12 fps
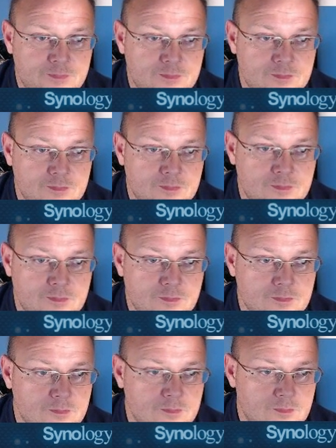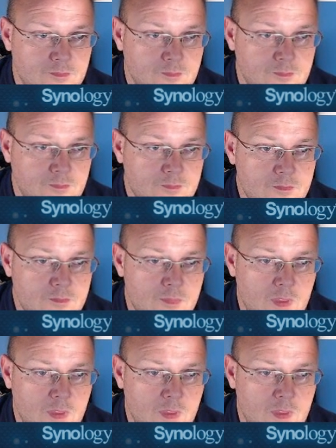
Nothing is said.